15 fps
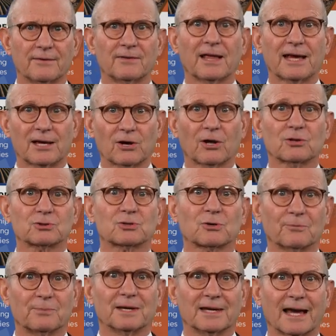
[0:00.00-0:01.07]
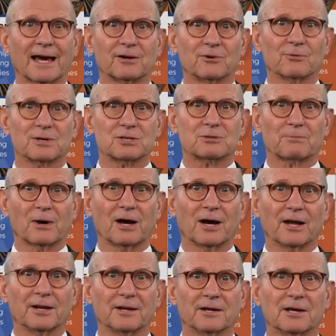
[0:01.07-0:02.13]
they also began to
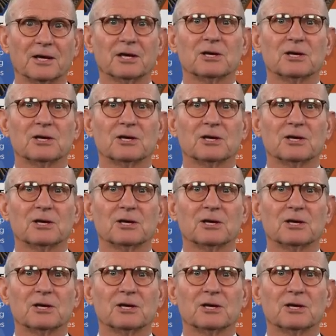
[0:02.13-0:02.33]
respond.